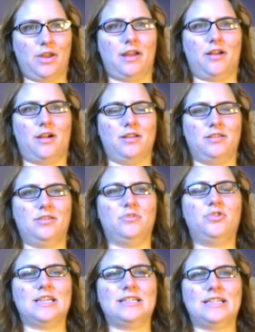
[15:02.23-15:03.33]
my two credit
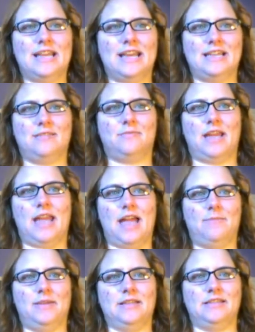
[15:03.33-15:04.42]
cards. So just in case
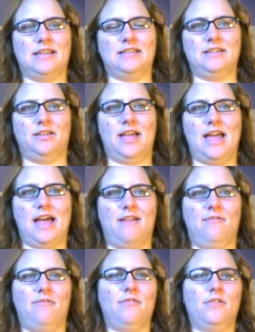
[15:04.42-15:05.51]
something happens, I still
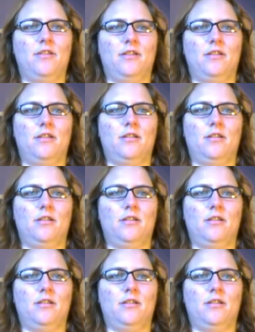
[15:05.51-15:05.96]
have